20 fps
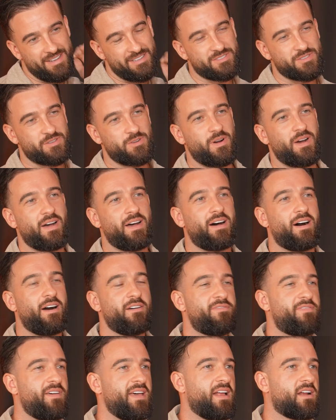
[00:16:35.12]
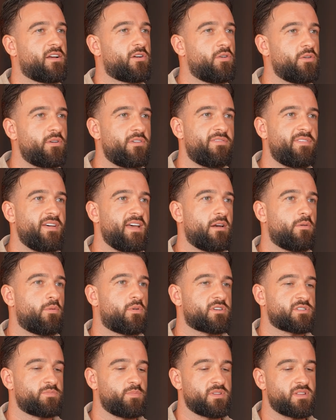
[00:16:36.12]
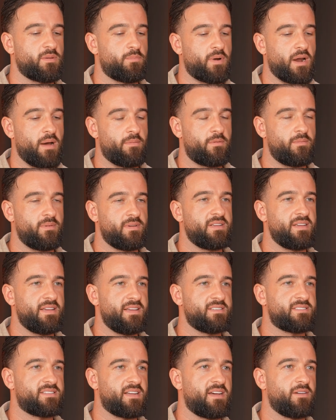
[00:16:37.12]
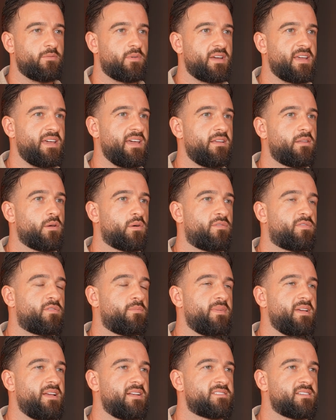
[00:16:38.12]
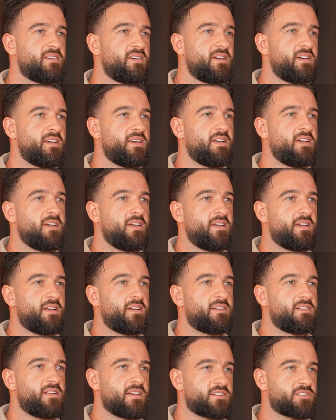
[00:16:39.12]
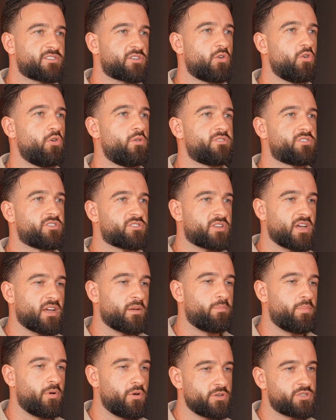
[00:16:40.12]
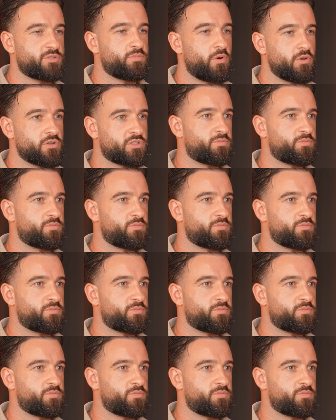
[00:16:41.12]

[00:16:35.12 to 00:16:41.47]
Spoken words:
So I couldn't have failed worse. But the problem is that what he done for me is, like, school is just like push.